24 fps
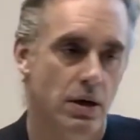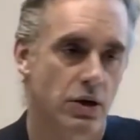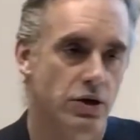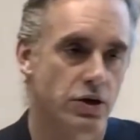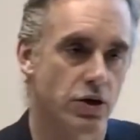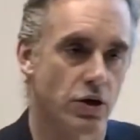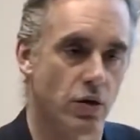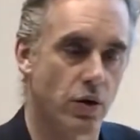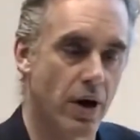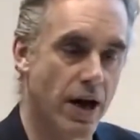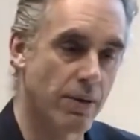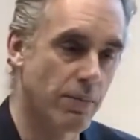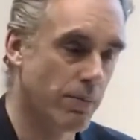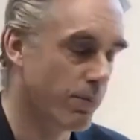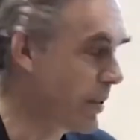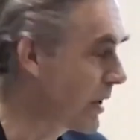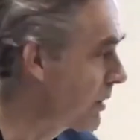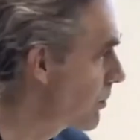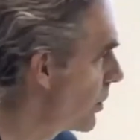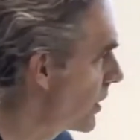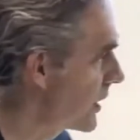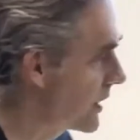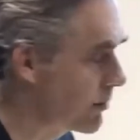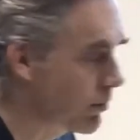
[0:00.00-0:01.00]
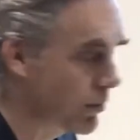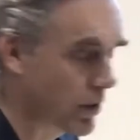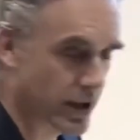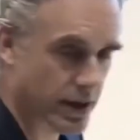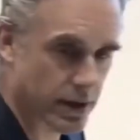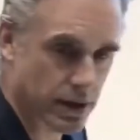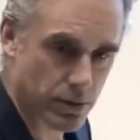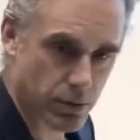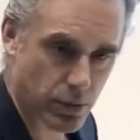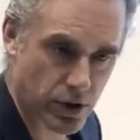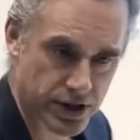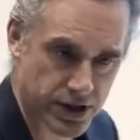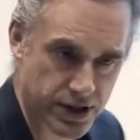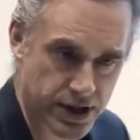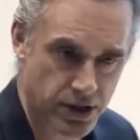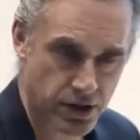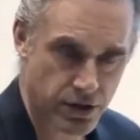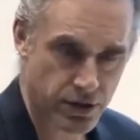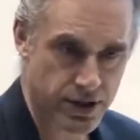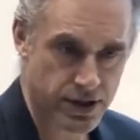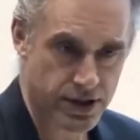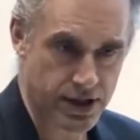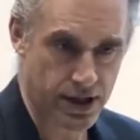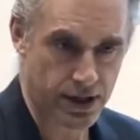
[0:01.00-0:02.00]
So, but what's
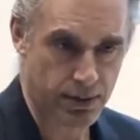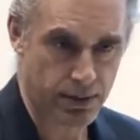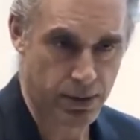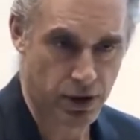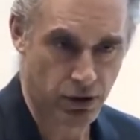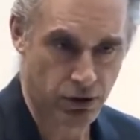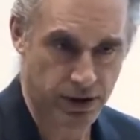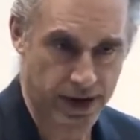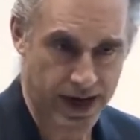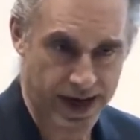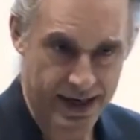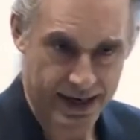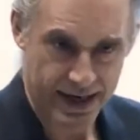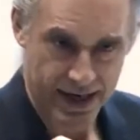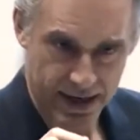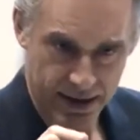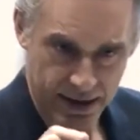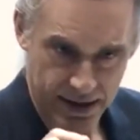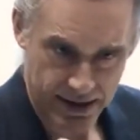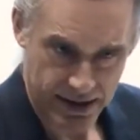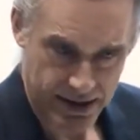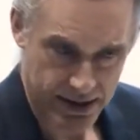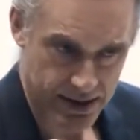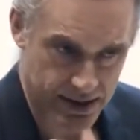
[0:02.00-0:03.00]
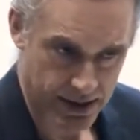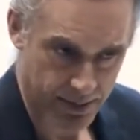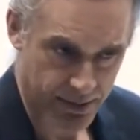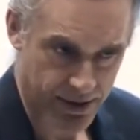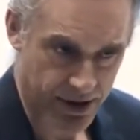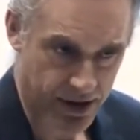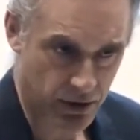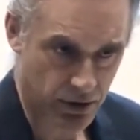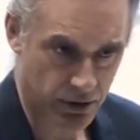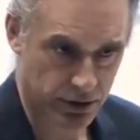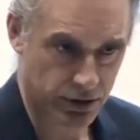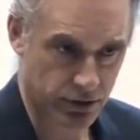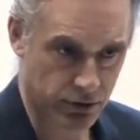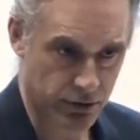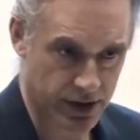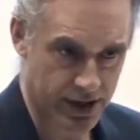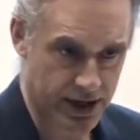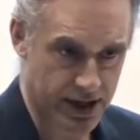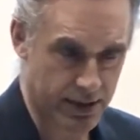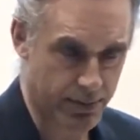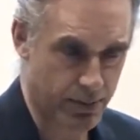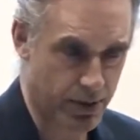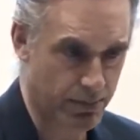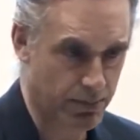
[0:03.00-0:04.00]
interesting about that, and this is something also to
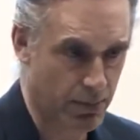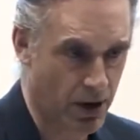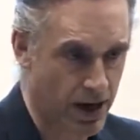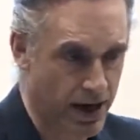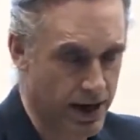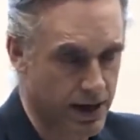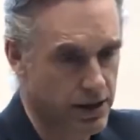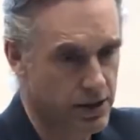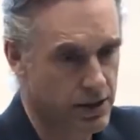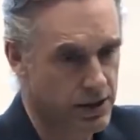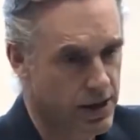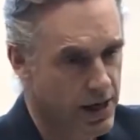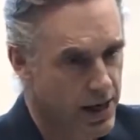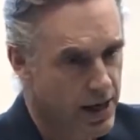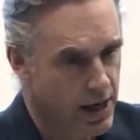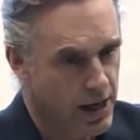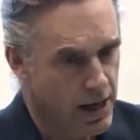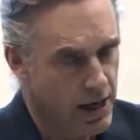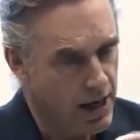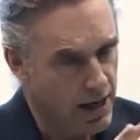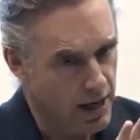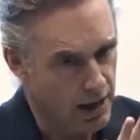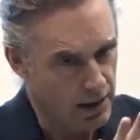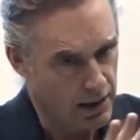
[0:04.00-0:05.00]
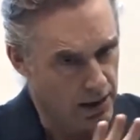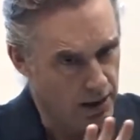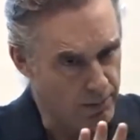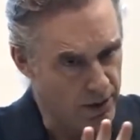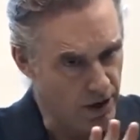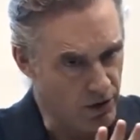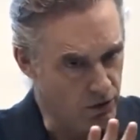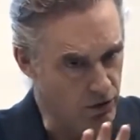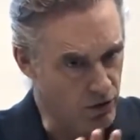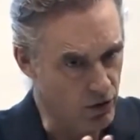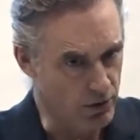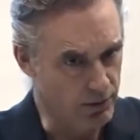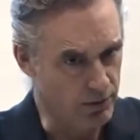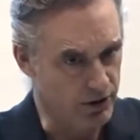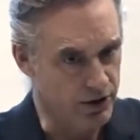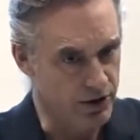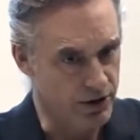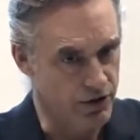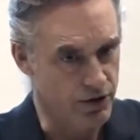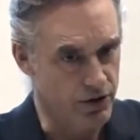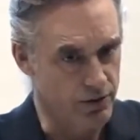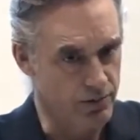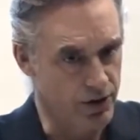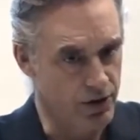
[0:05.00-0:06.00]
keep in mind, is about normal
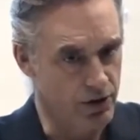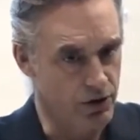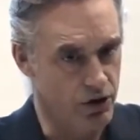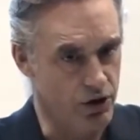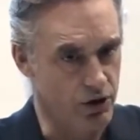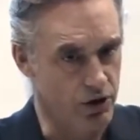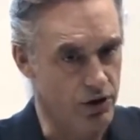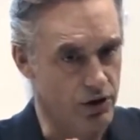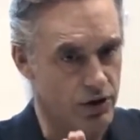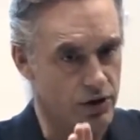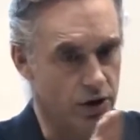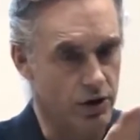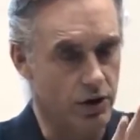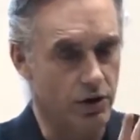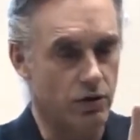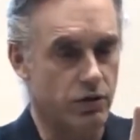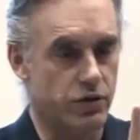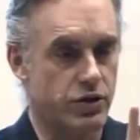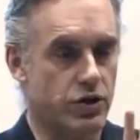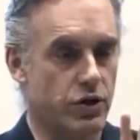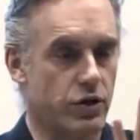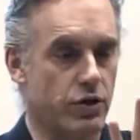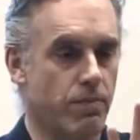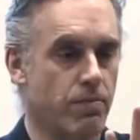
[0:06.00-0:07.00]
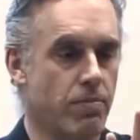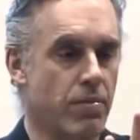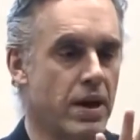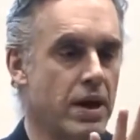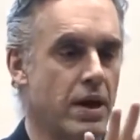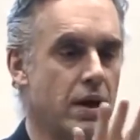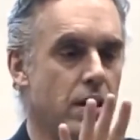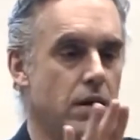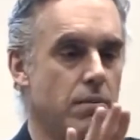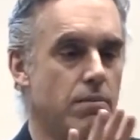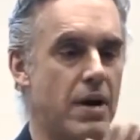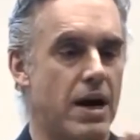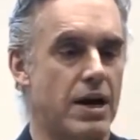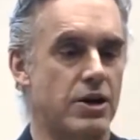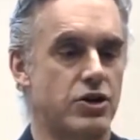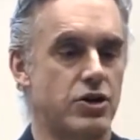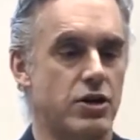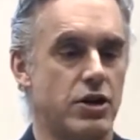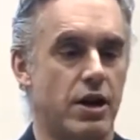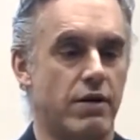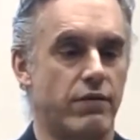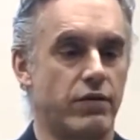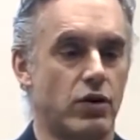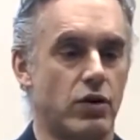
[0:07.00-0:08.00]
distributions, you know. So
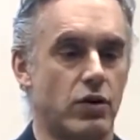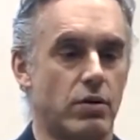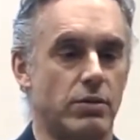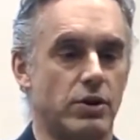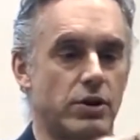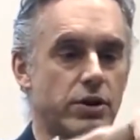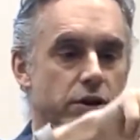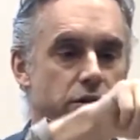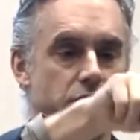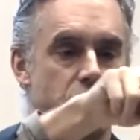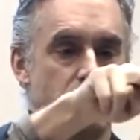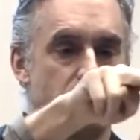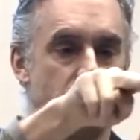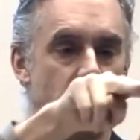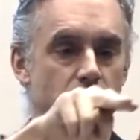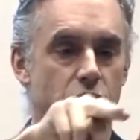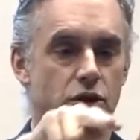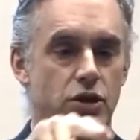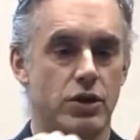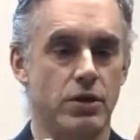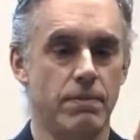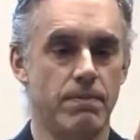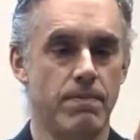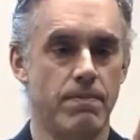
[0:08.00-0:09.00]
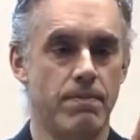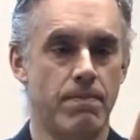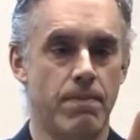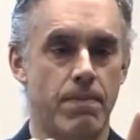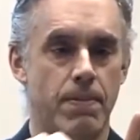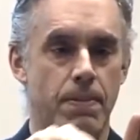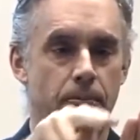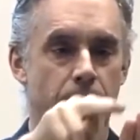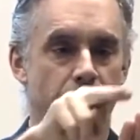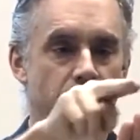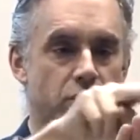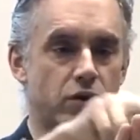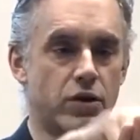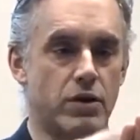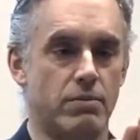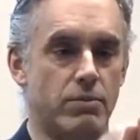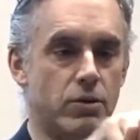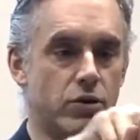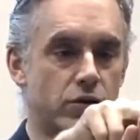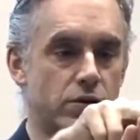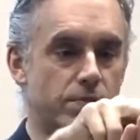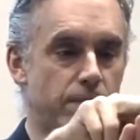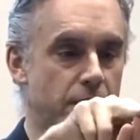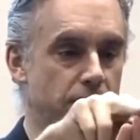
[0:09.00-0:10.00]
imagine you have a normal distribution so that
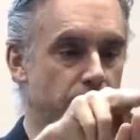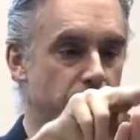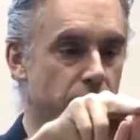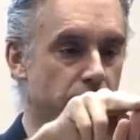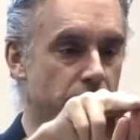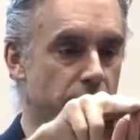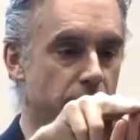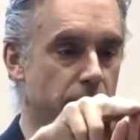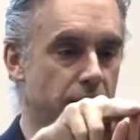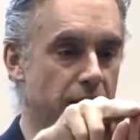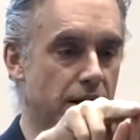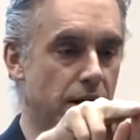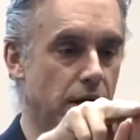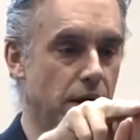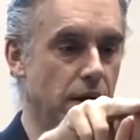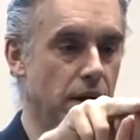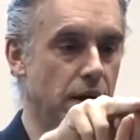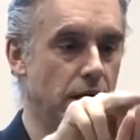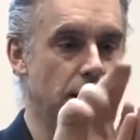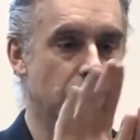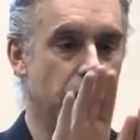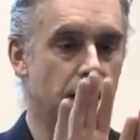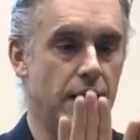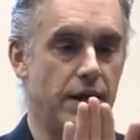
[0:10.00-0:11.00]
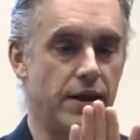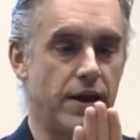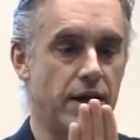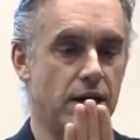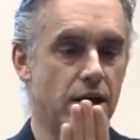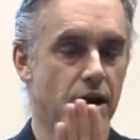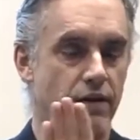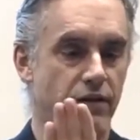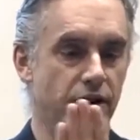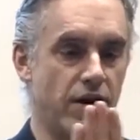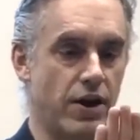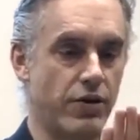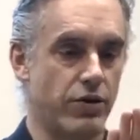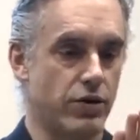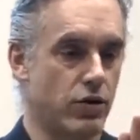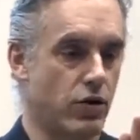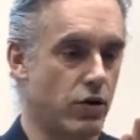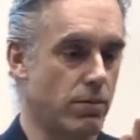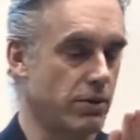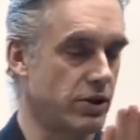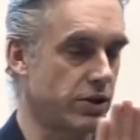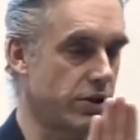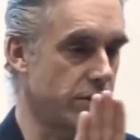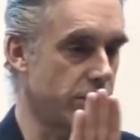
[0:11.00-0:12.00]
most people are in the middle, and then you have another
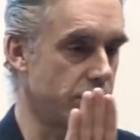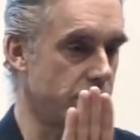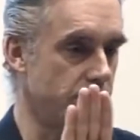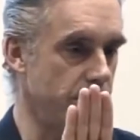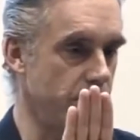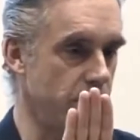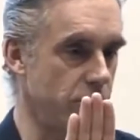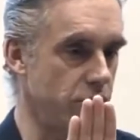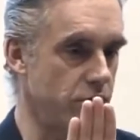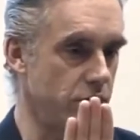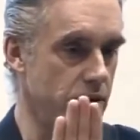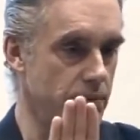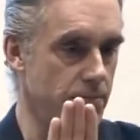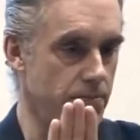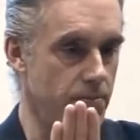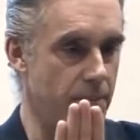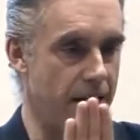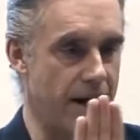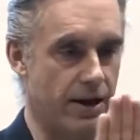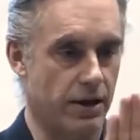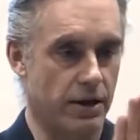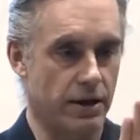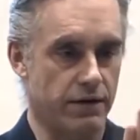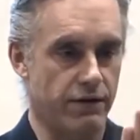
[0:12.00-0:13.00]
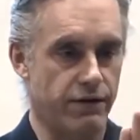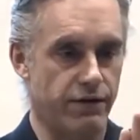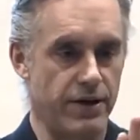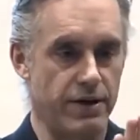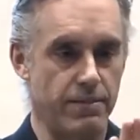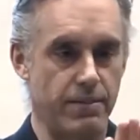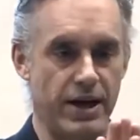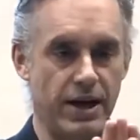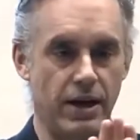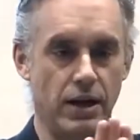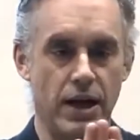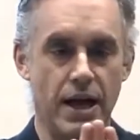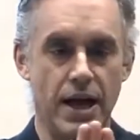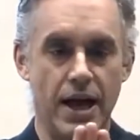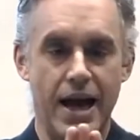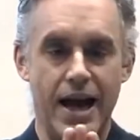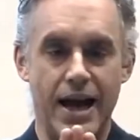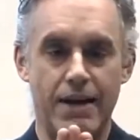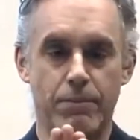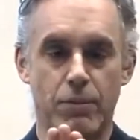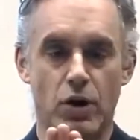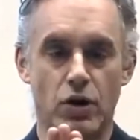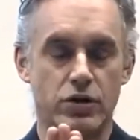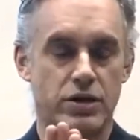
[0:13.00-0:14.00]
normal distribution, male and female,
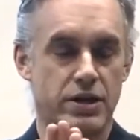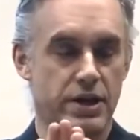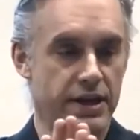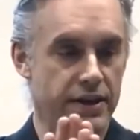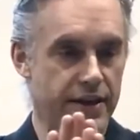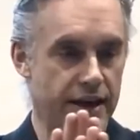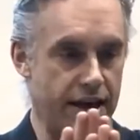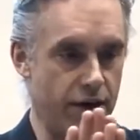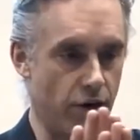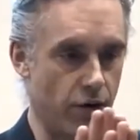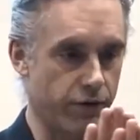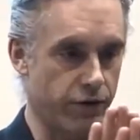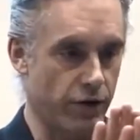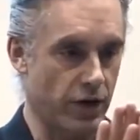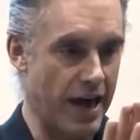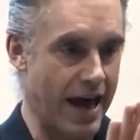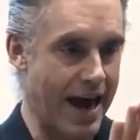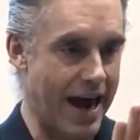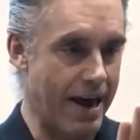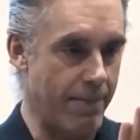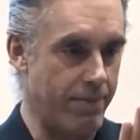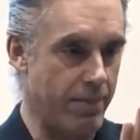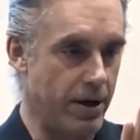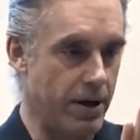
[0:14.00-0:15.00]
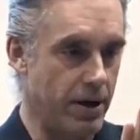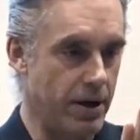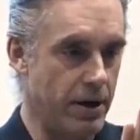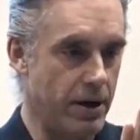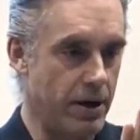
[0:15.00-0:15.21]
and mostly they overlap.